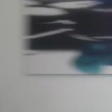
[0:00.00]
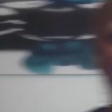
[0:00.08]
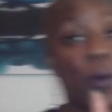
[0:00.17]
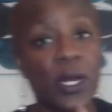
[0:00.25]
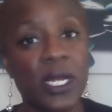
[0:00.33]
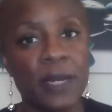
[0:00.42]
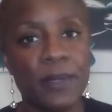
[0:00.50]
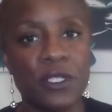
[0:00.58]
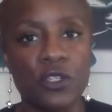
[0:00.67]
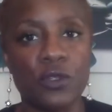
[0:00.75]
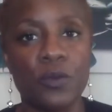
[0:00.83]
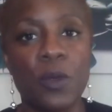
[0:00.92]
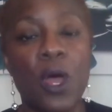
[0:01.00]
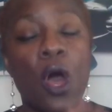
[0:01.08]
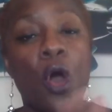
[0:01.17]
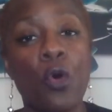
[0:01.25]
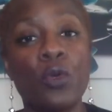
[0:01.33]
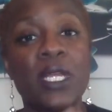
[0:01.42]
Point number two,
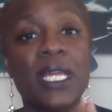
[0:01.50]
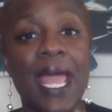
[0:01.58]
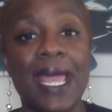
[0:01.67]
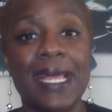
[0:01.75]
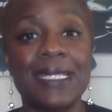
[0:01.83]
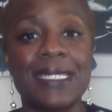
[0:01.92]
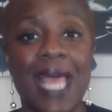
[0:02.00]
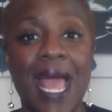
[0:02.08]
holding hands